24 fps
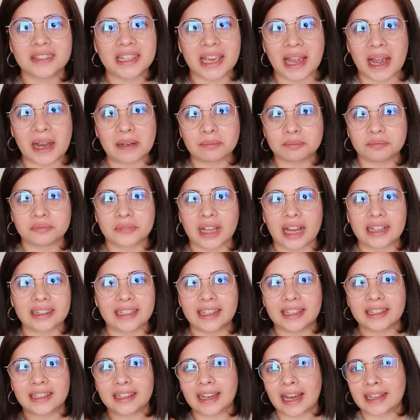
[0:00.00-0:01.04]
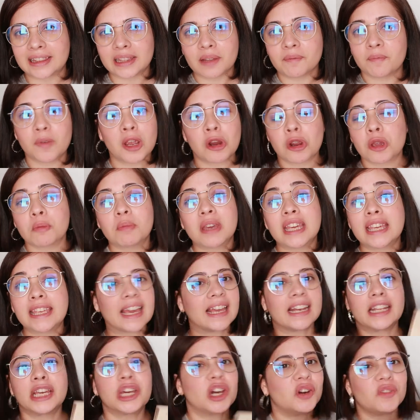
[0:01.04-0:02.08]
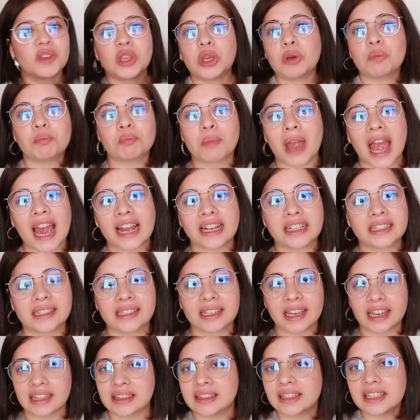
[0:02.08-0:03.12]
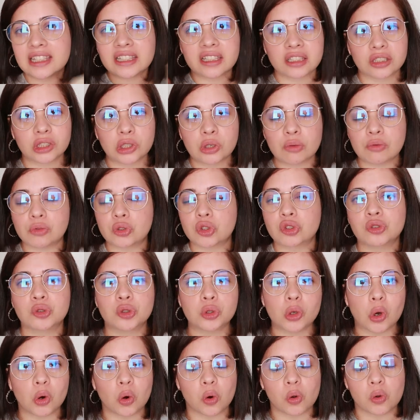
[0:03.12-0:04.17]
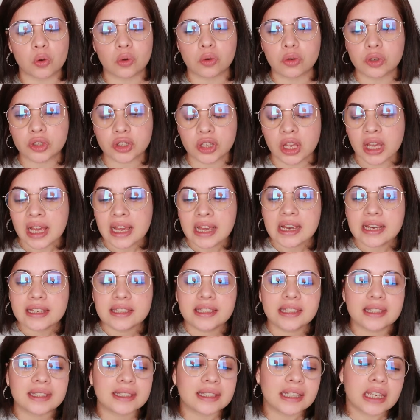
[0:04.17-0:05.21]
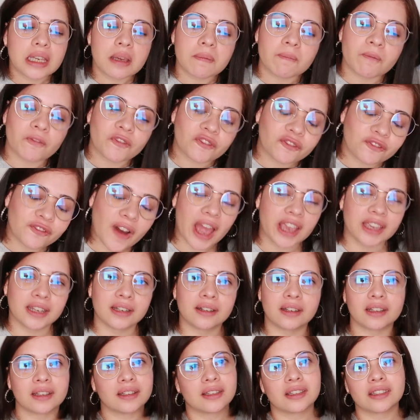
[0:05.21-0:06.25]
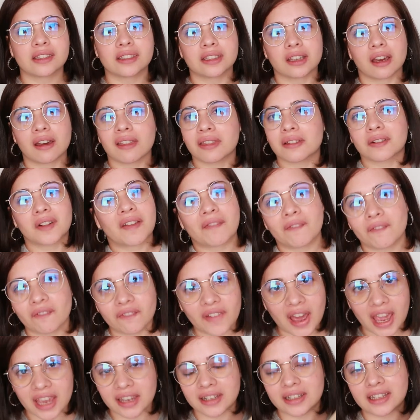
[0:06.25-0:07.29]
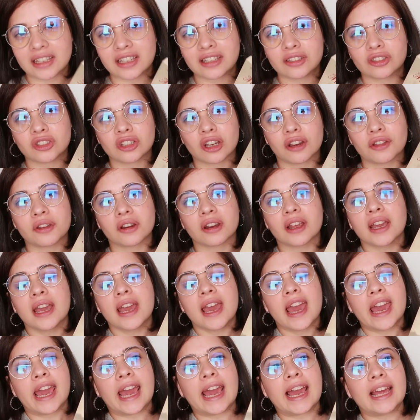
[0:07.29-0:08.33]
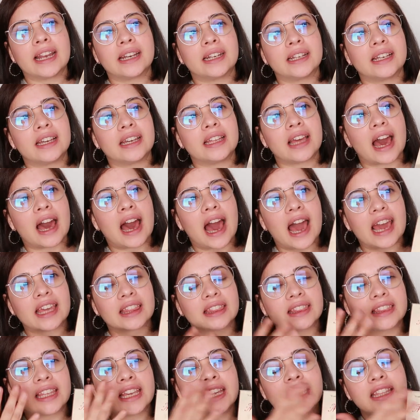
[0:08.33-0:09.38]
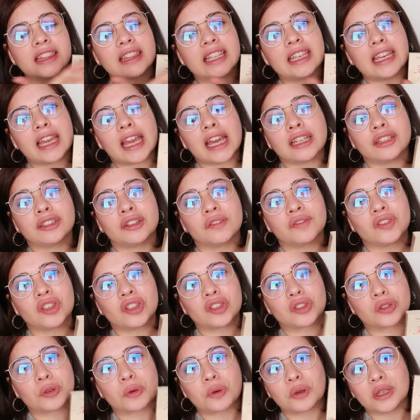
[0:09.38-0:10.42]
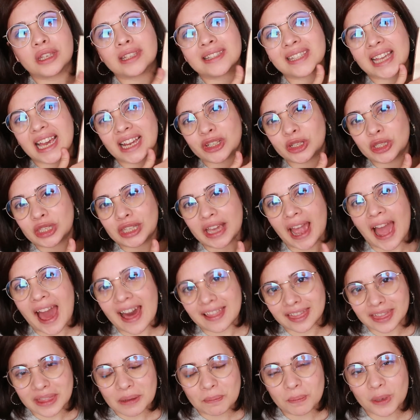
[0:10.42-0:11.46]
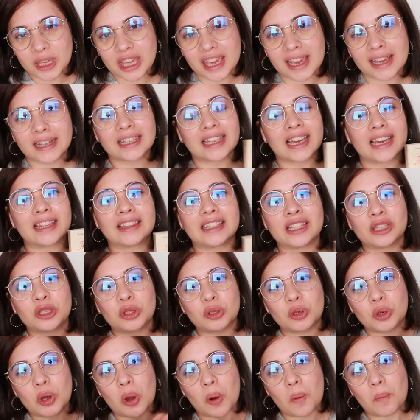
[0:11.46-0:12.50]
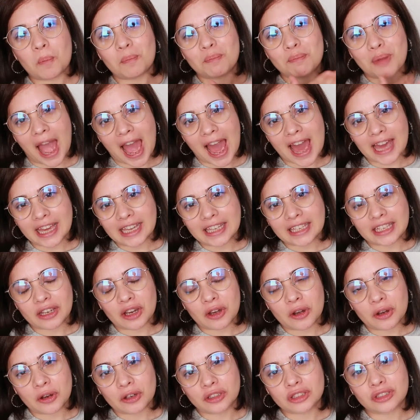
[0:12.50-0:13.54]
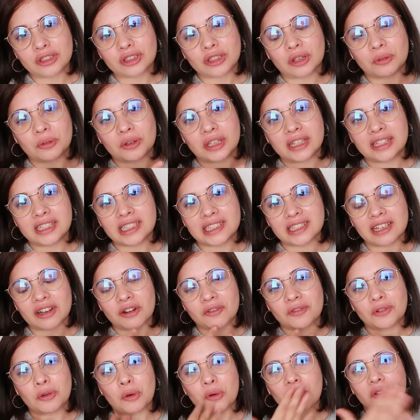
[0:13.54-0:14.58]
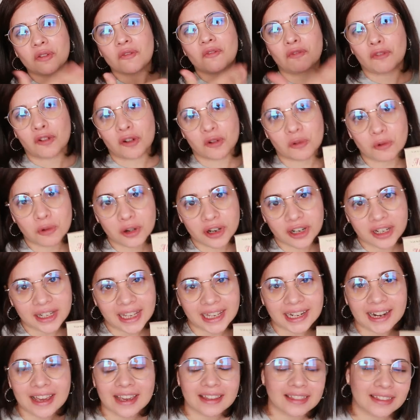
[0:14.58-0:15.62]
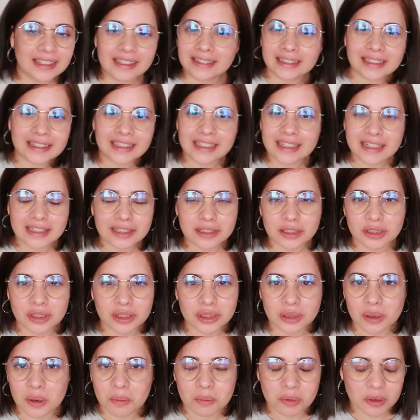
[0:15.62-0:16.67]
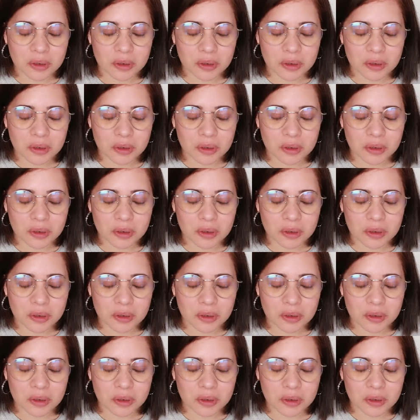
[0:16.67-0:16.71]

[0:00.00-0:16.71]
yeah, like at the very beginning of humanity, and these two souls just keep finding each other and finding each other. And I think the end of the story is actually at the beginning, and then you go back, you know, instead of going forward, and I think that that's just so